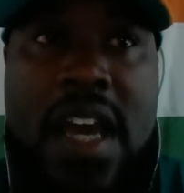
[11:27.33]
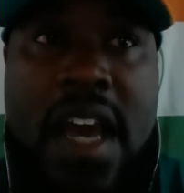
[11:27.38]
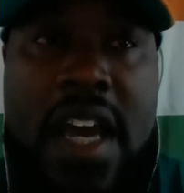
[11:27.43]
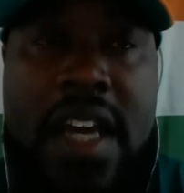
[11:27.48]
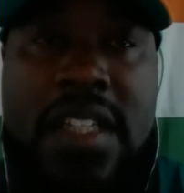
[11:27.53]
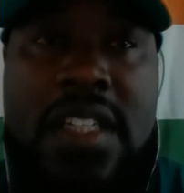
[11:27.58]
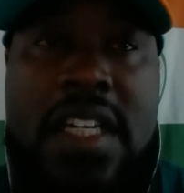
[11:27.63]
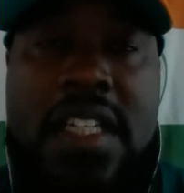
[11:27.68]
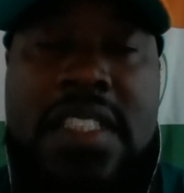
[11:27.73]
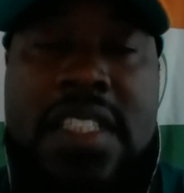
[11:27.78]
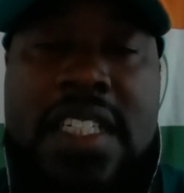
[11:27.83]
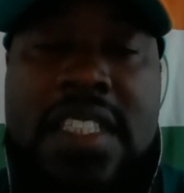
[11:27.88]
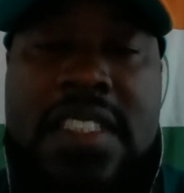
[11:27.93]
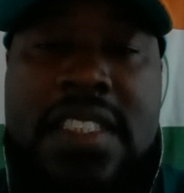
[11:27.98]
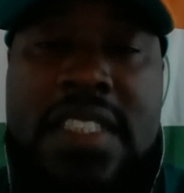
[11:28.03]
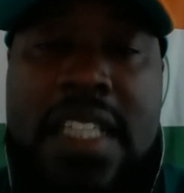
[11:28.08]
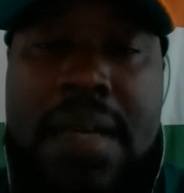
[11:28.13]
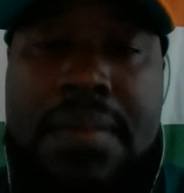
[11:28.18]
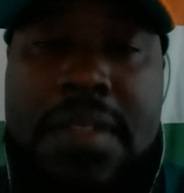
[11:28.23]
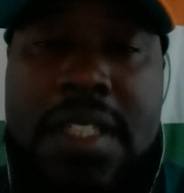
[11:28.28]
and
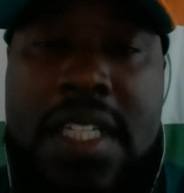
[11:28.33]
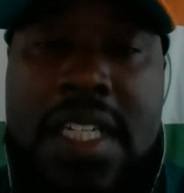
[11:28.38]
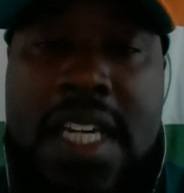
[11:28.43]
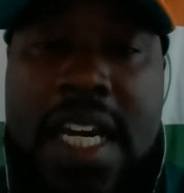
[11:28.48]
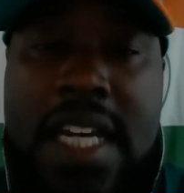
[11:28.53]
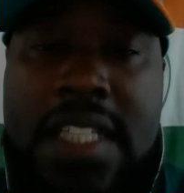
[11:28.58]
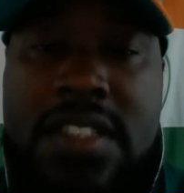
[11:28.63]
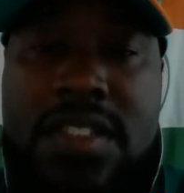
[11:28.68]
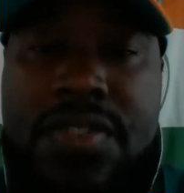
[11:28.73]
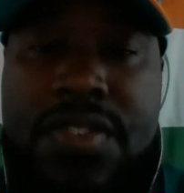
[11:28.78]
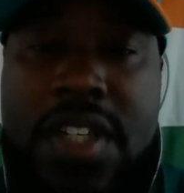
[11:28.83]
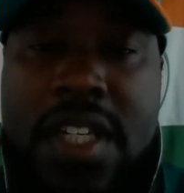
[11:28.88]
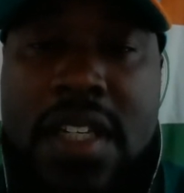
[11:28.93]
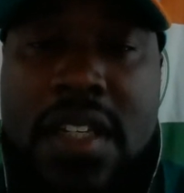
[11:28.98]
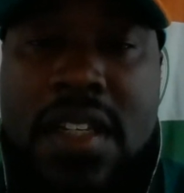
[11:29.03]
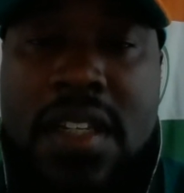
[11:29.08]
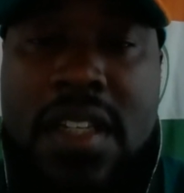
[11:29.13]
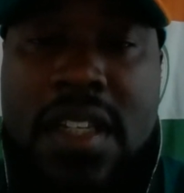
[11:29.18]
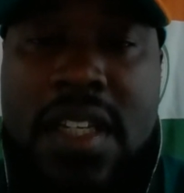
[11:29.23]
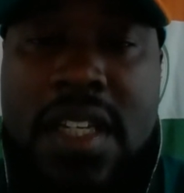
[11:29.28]
except in the case of
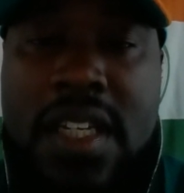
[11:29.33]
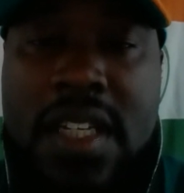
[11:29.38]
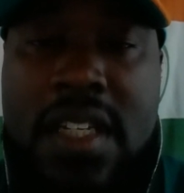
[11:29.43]
Italy.